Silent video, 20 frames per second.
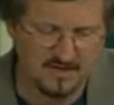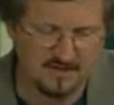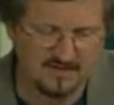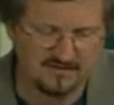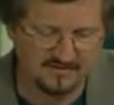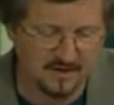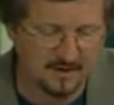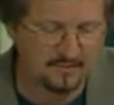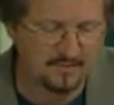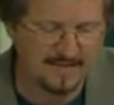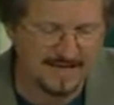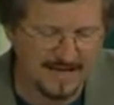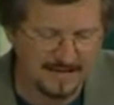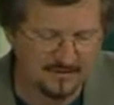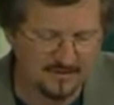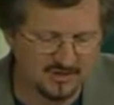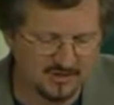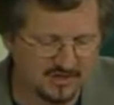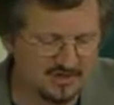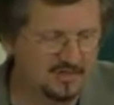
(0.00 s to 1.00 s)
some
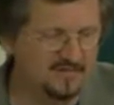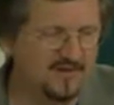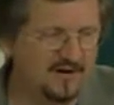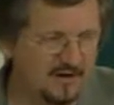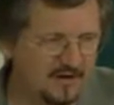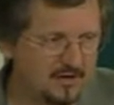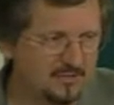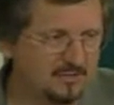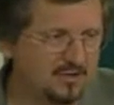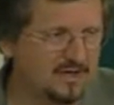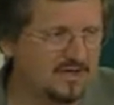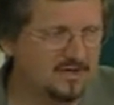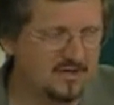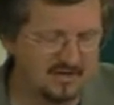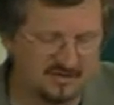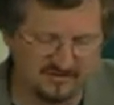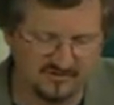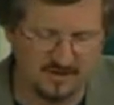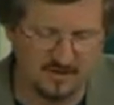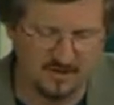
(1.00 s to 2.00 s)
damage invariably
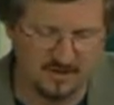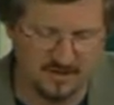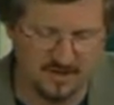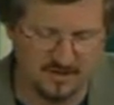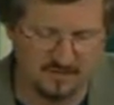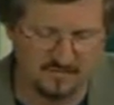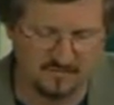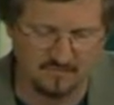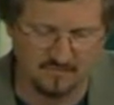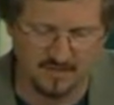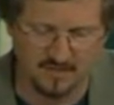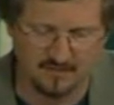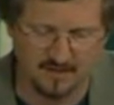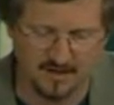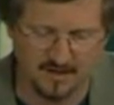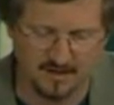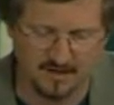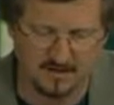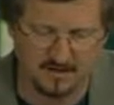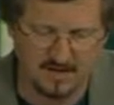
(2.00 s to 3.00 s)
does go
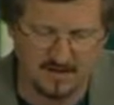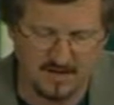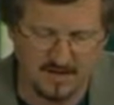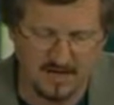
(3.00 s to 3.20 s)
unrepaired,